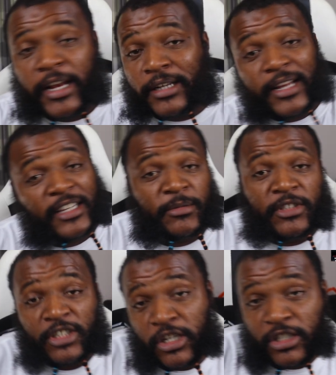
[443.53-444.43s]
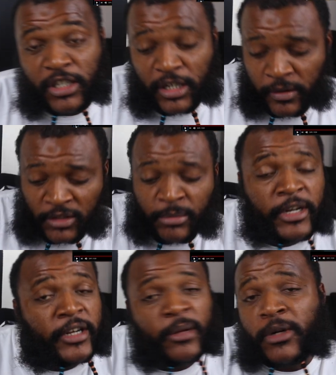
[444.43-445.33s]
He didn't ask me to search it. There was a
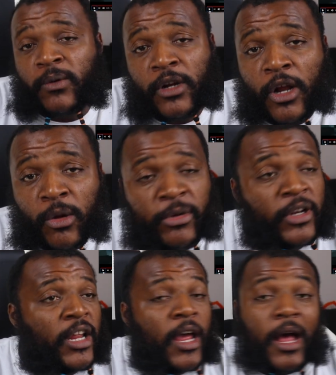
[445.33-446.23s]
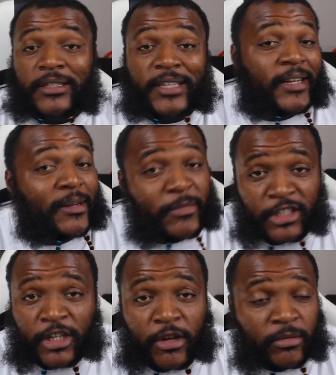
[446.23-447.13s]
beer there, but it wasn't open. I was taking that
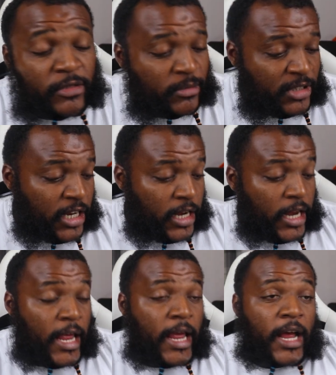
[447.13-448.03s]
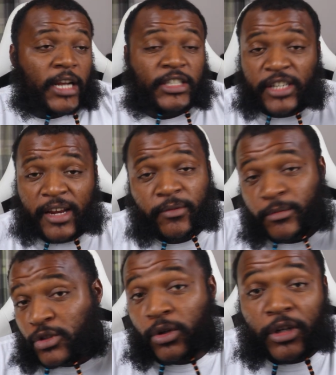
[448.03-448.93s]
bitch home, you know what I'm saying? I just came from
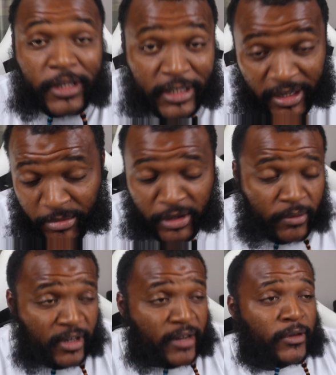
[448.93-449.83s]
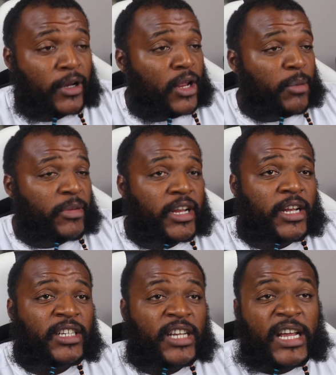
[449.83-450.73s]
the store to go get that beer or whatever. But yeah.